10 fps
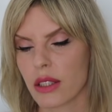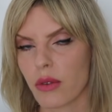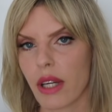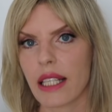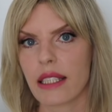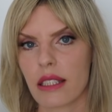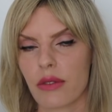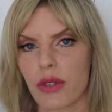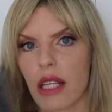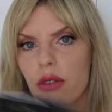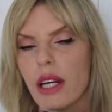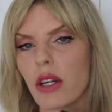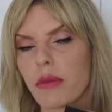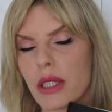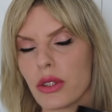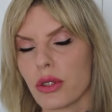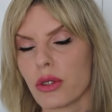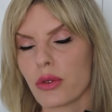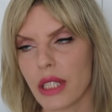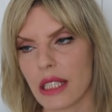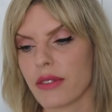so ladies i really recommend you to read